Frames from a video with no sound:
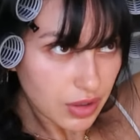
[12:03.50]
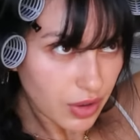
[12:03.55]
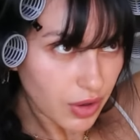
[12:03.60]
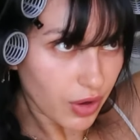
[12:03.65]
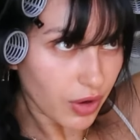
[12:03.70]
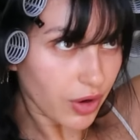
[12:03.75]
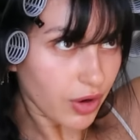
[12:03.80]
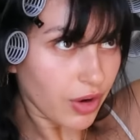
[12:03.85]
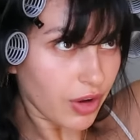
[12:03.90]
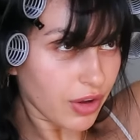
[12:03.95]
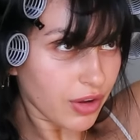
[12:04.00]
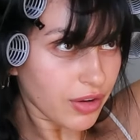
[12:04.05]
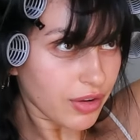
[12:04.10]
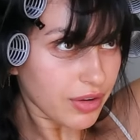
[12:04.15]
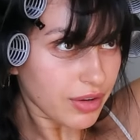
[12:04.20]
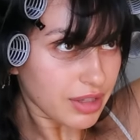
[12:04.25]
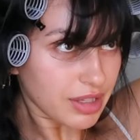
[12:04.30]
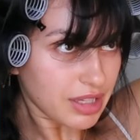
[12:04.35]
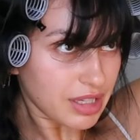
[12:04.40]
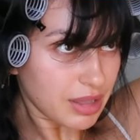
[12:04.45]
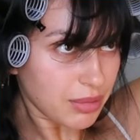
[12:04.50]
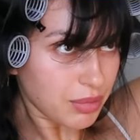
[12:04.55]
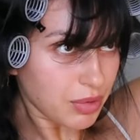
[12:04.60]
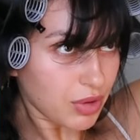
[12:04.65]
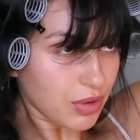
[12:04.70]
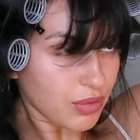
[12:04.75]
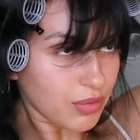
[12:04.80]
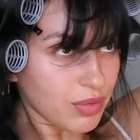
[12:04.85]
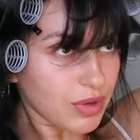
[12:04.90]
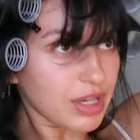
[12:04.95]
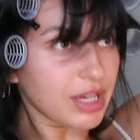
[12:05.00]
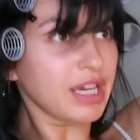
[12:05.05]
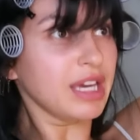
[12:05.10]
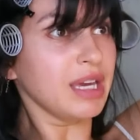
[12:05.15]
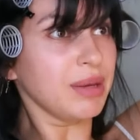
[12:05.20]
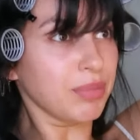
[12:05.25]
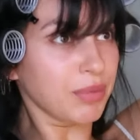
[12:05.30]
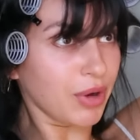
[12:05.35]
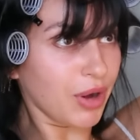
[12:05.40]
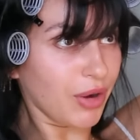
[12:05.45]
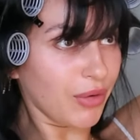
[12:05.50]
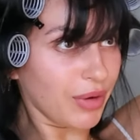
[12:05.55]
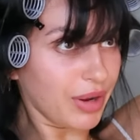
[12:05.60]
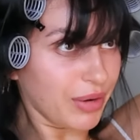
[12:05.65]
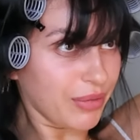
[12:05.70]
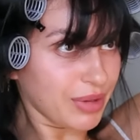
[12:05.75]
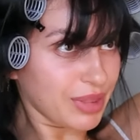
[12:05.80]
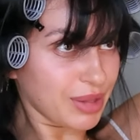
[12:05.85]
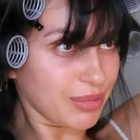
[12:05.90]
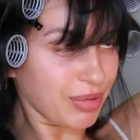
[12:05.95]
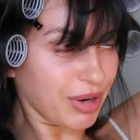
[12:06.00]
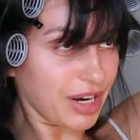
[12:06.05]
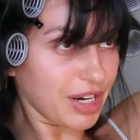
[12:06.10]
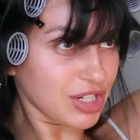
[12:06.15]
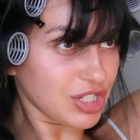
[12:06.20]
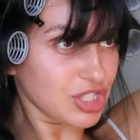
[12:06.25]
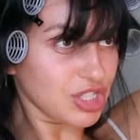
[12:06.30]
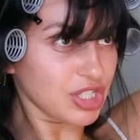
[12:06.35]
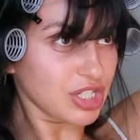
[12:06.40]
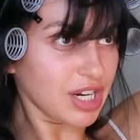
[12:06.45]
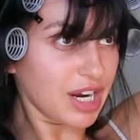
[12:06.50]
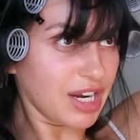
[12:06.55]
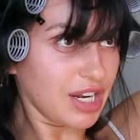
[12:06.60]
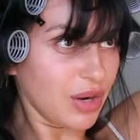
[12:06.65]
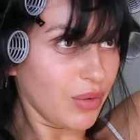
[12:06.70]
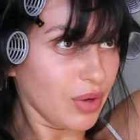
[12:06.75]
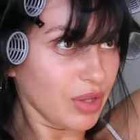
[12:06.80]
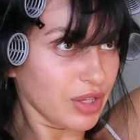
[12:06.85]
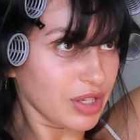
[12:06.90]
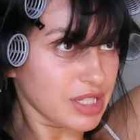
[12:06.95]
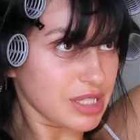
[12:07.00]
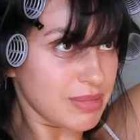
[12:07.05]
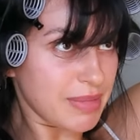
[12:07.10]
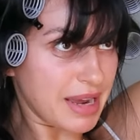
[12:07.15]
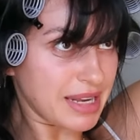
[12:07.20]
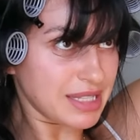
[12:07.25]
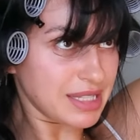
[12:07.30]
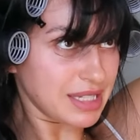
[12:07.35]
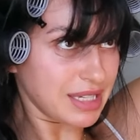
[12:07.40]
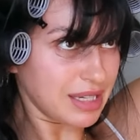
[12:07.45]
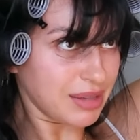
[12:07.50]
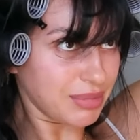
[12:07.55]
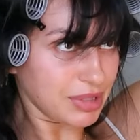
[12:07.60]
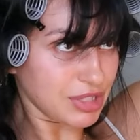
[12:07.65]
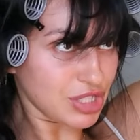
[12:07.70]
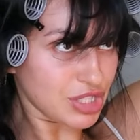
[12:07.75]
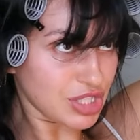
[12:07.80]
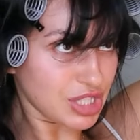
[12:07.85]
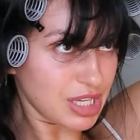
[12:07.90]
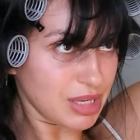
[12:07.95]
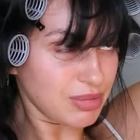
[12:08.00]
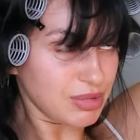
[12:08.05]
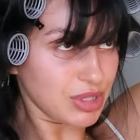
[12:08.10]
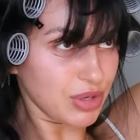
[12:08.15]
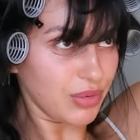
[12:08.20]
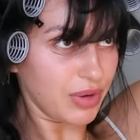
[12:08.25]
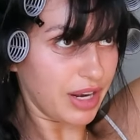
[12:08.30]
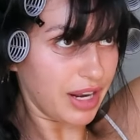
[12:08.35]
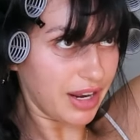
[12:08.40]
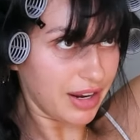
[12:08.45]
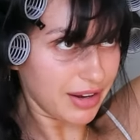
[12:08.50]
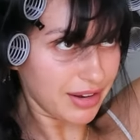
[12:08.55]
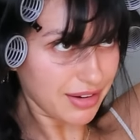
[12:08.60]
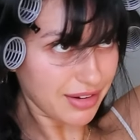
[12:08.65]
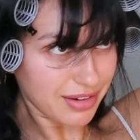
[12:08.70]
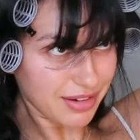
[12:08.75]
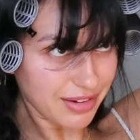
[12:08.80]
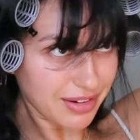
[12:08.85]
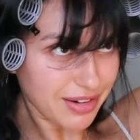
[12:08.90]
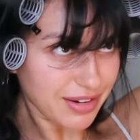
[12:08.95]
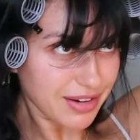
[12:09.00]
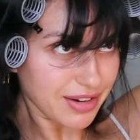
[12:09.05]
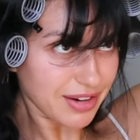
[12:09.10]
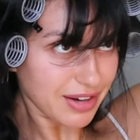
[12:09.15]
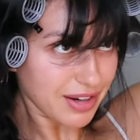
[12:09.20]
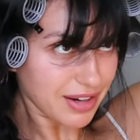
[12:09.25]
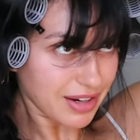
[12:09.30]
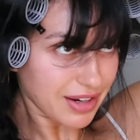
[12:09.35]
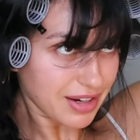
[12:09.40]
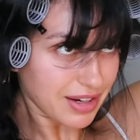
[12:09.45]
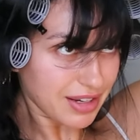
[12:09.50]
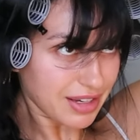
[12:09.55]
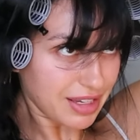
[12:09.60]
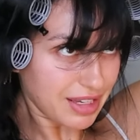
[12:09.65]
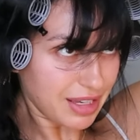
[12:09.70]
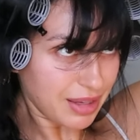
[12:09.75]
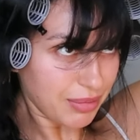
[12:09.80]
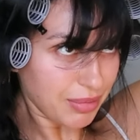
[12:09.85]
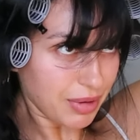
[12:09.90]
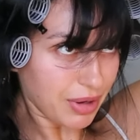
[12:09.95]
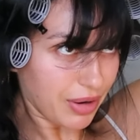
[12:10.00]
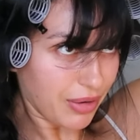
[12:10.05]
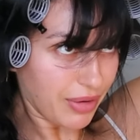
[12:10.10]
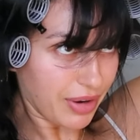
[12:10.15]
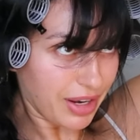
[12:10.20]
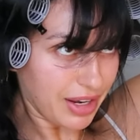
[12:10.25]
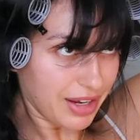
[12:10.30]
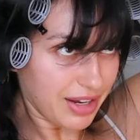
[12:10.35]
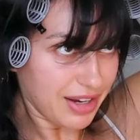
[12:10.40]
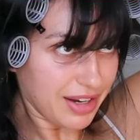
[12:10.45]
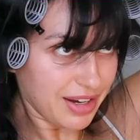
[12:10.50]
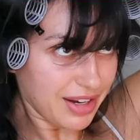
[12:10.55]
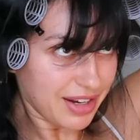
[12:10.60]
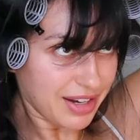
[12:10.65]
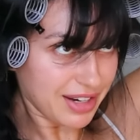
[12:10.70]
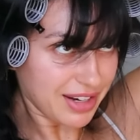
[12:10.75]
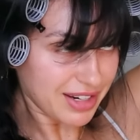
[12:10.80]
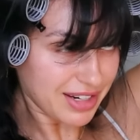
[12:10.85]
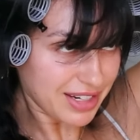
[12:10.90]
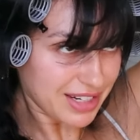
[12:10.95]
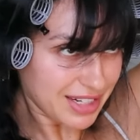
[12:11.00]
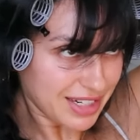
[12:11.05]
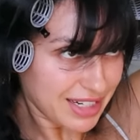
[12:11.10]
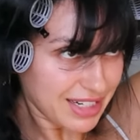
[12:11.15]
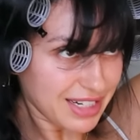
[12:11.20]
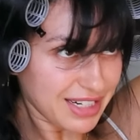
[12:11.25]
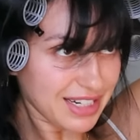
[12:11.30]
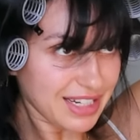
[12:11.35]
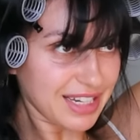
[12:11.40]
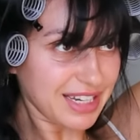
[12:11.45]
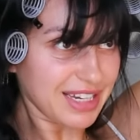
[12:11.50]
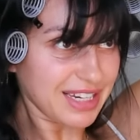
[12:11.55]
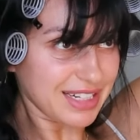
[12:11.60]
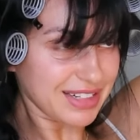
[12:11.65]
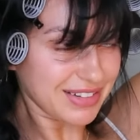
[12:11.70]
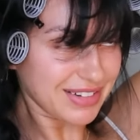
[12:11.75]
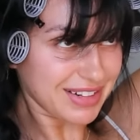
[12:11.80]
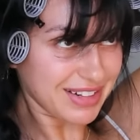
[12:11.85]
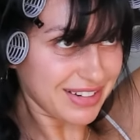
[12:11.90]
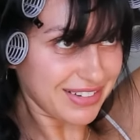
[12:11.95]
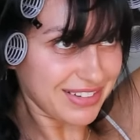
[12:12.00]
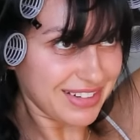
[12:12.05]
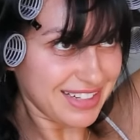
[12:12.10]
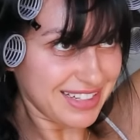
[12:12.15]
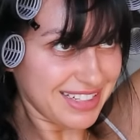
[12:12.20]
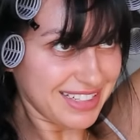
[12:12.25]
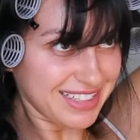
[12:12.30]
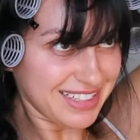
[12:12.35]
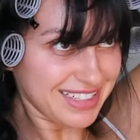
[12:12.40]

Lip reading: Curl. Keep going with the brush. I know it looks messy, but just keep doing it. Keep going. Keep going.